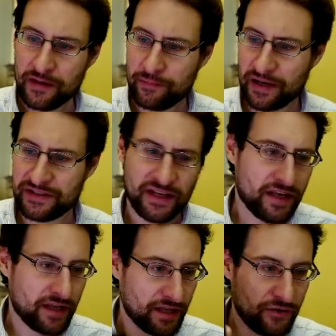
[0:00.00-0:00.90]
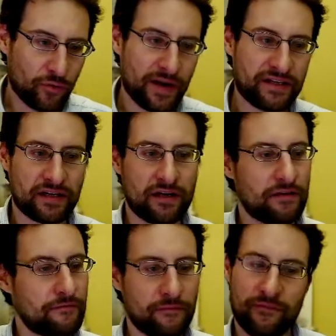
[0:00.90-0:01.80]
But no matter
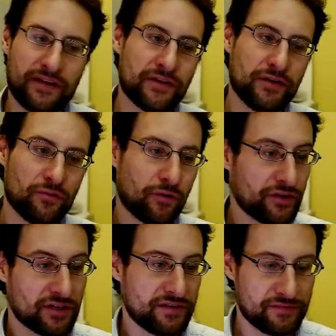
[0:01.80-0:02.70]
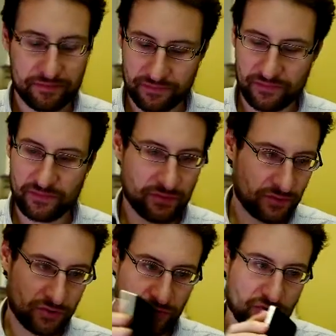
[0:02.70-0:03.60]
whether you want
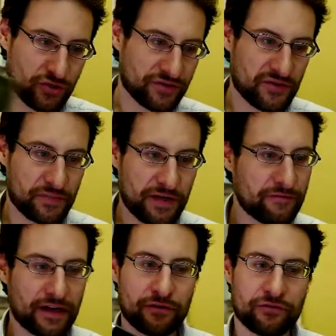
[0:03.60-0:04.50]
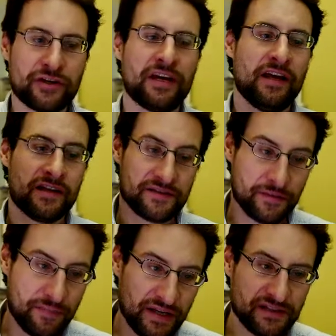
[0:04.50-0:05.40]
to join this bandwagon or not, the
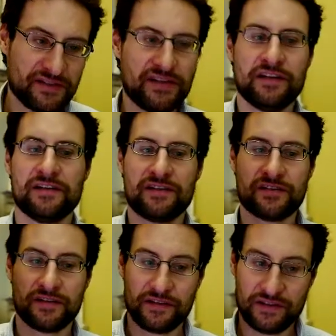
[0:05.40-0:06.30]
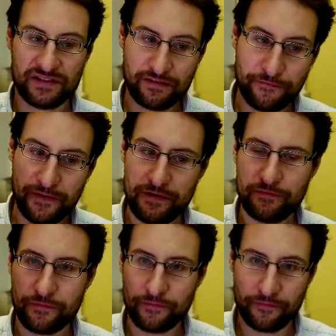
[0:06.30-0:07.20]
biggest thing is the
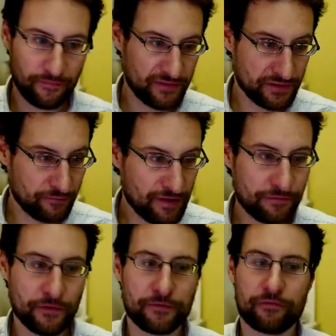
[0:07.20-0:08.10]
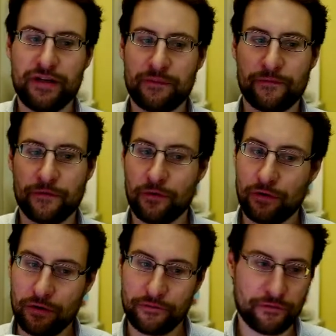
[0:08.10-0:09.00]
win for freedom for
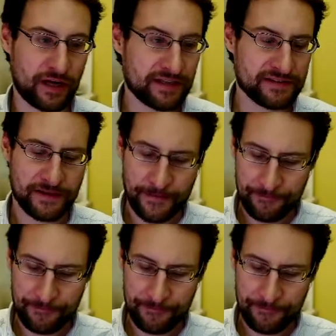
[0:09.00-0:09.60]
all of us.